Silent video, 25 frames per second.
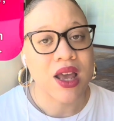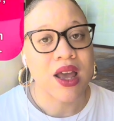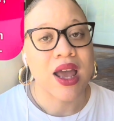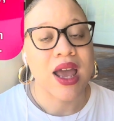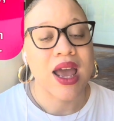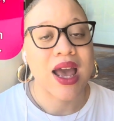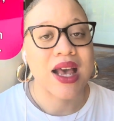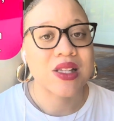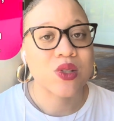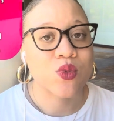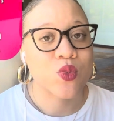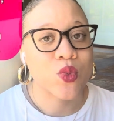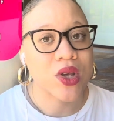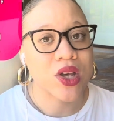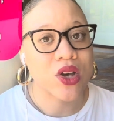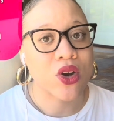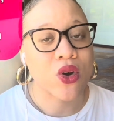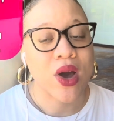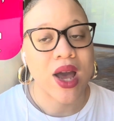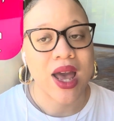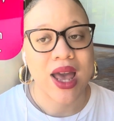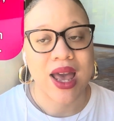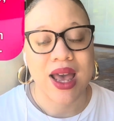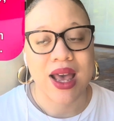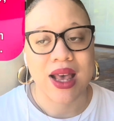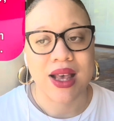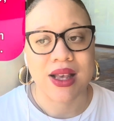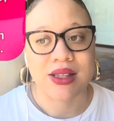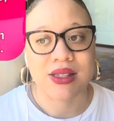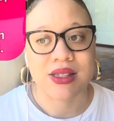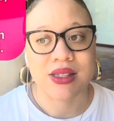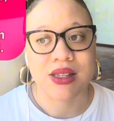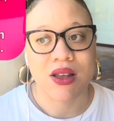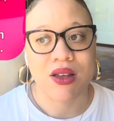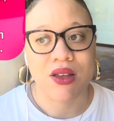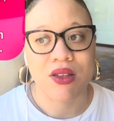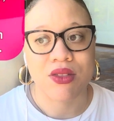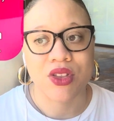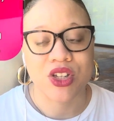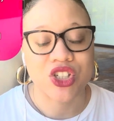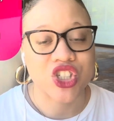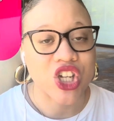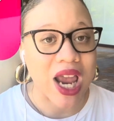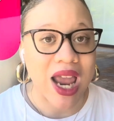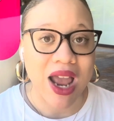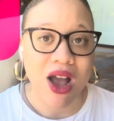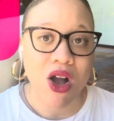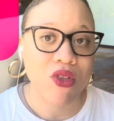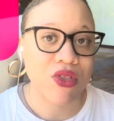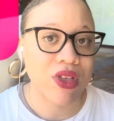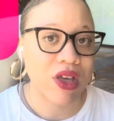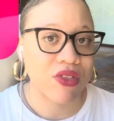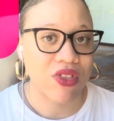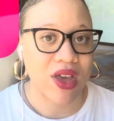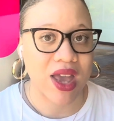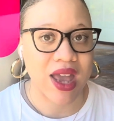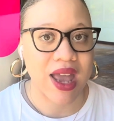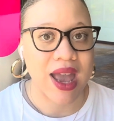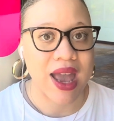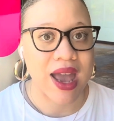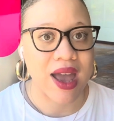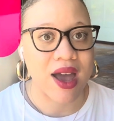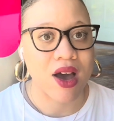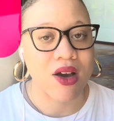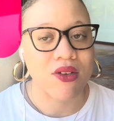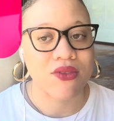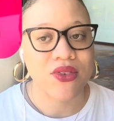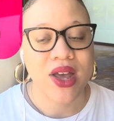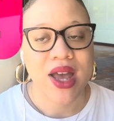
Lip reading: as well as the child that they have.